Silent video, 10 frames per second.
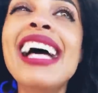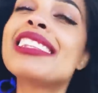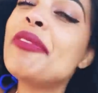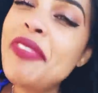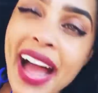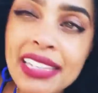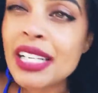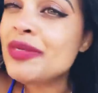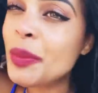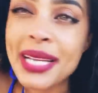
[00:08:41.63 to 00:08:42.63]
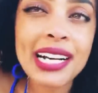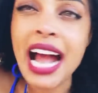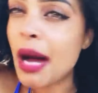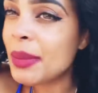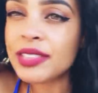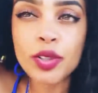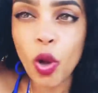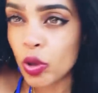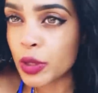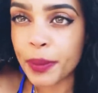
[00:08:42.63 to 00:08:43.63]
the fact that no matter how much an
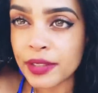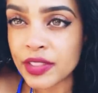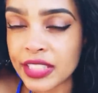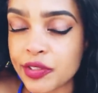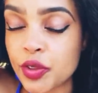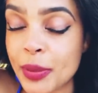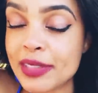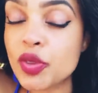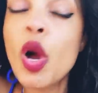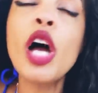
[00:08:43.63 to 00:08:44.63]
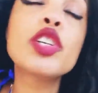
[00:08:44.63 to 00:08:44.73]
older person disrespects you,